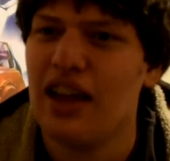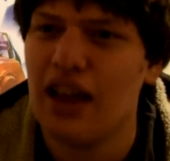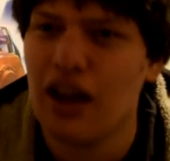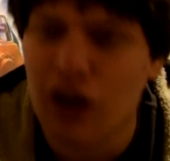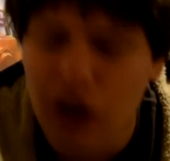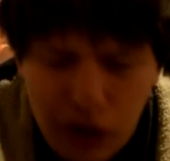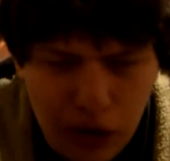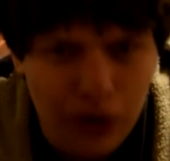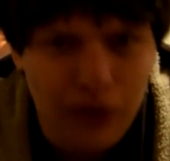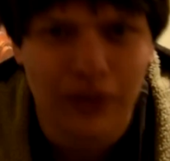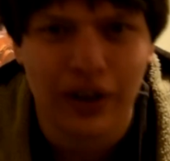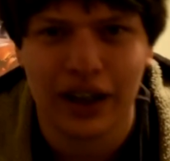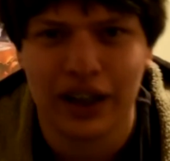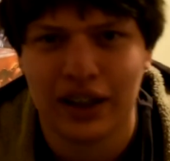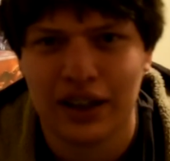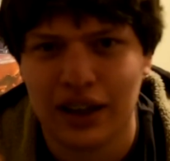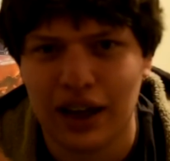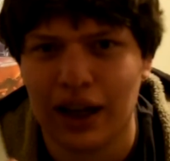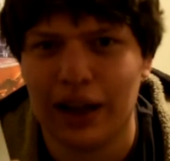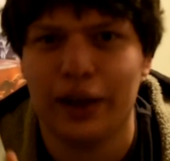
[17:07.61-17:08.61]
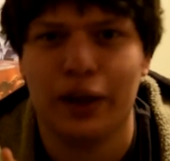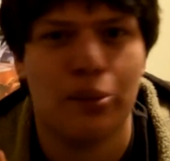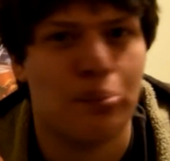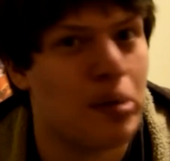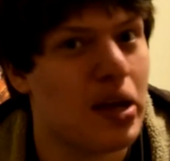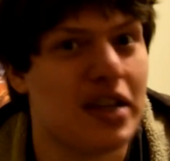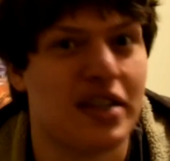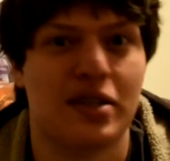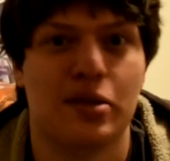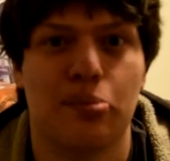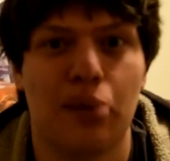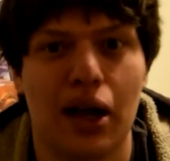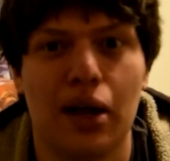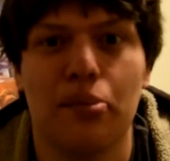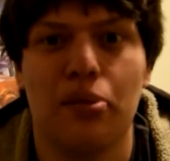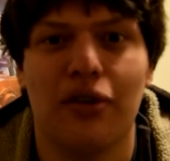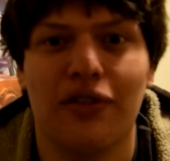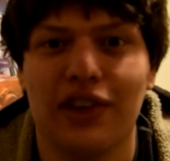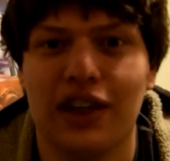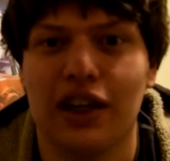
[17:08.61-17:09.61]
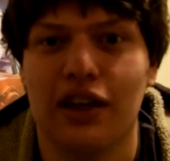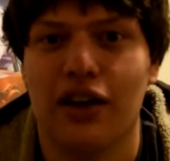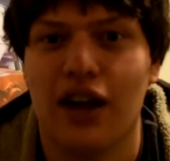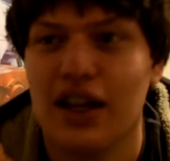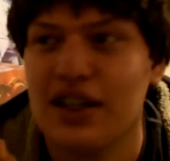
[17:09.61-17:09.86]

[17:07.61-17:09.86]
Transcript: Oh my god, the best spy movie of the year.